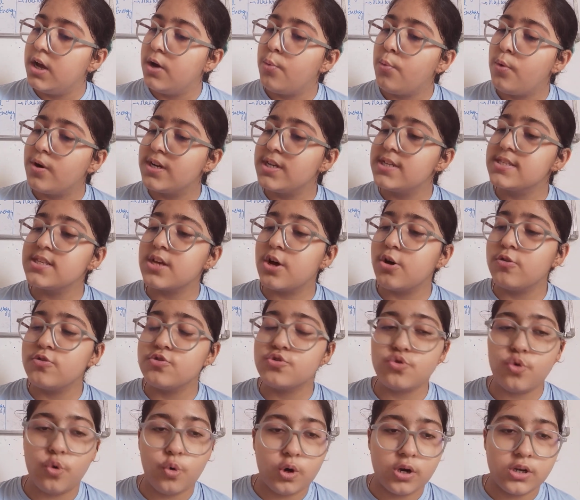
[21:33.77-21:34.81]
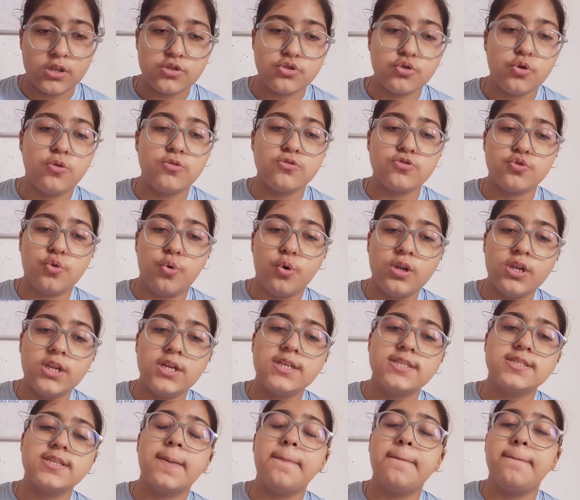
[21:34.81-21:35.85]
what is ozone? So ozone
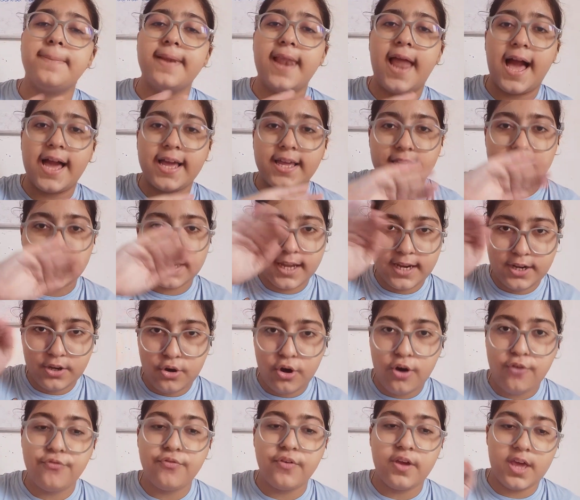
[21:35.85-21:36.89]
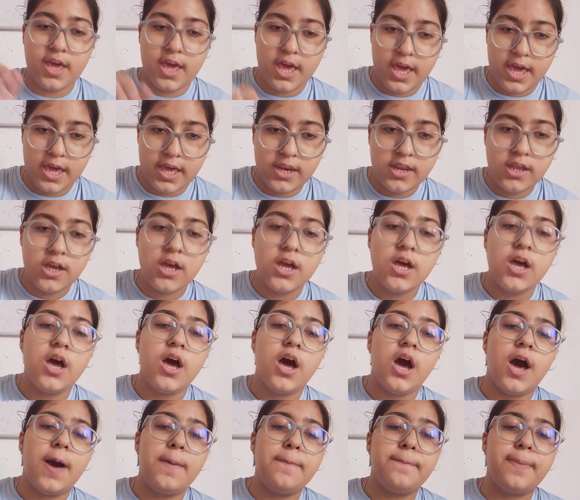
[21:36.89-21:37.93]
is a blanket of air
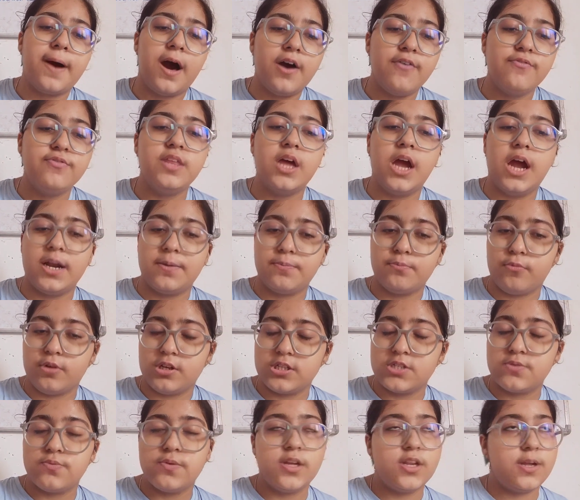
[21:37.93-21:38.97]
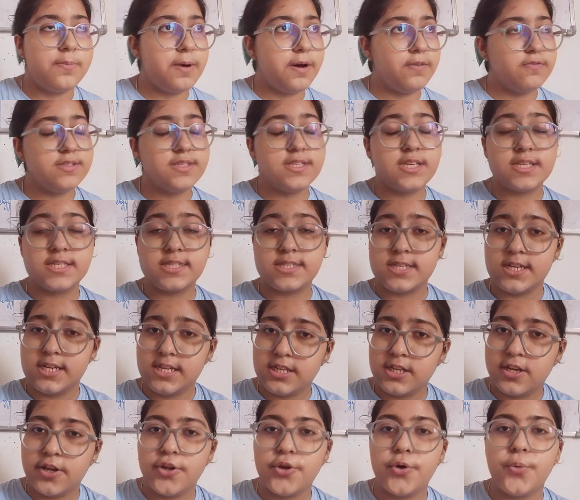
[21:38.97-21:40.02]
above the atmosphere about
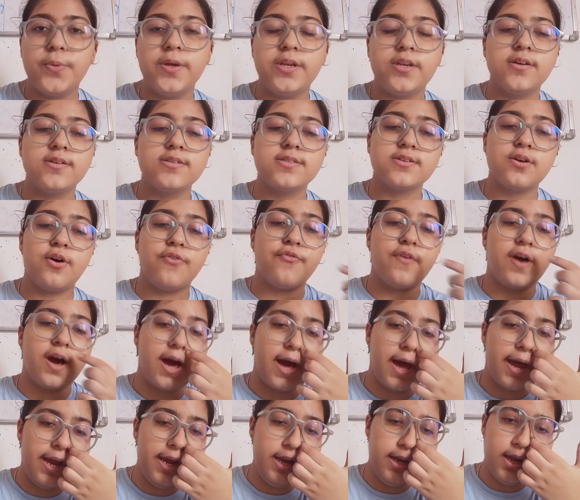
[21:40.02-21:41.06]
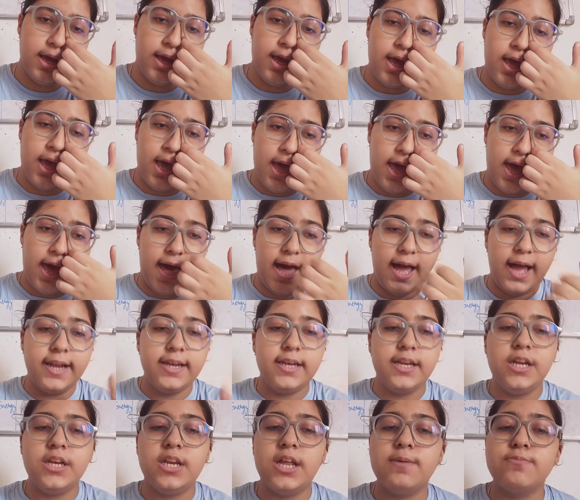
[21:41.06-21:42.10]
16 kilometers of height,
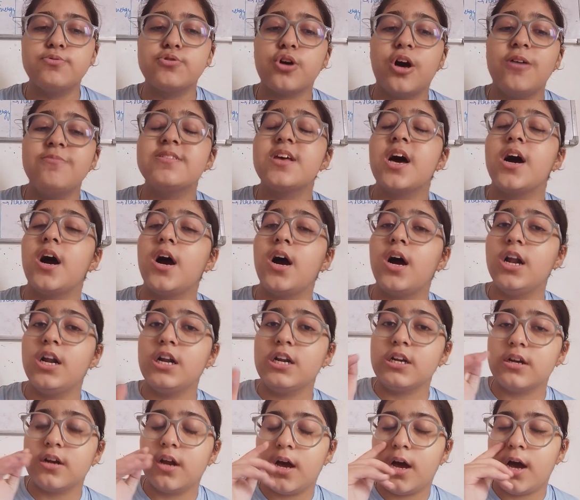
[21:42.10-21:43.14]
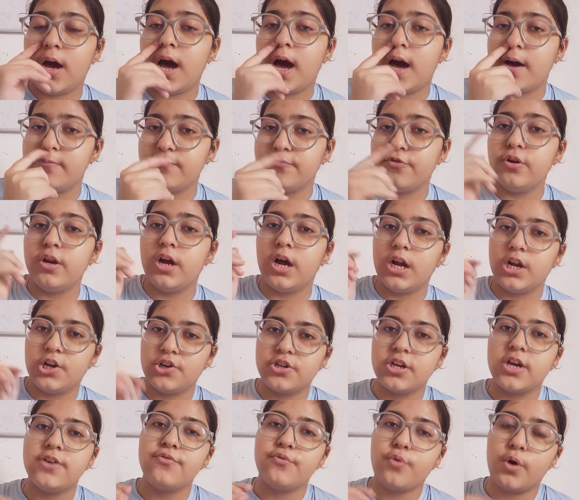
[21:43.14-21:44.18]
and it absorbs a harmful
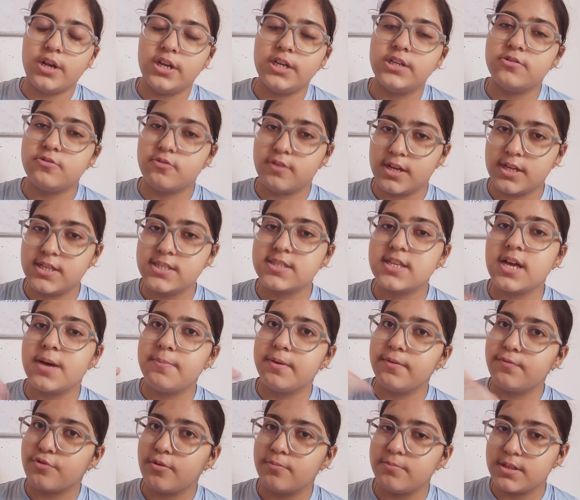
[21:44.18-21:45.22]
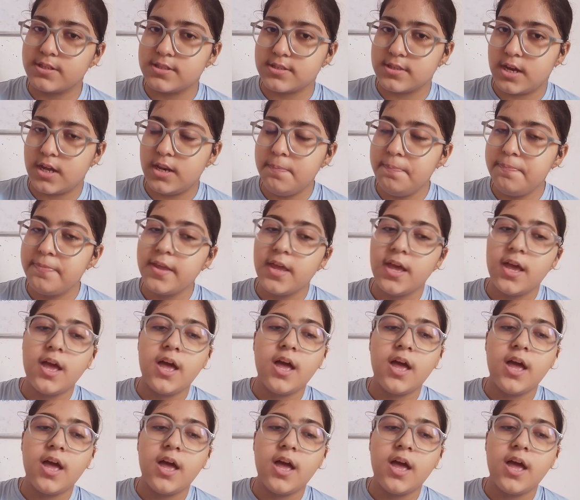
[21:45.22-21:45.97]
ultraviolet rays coming from the sun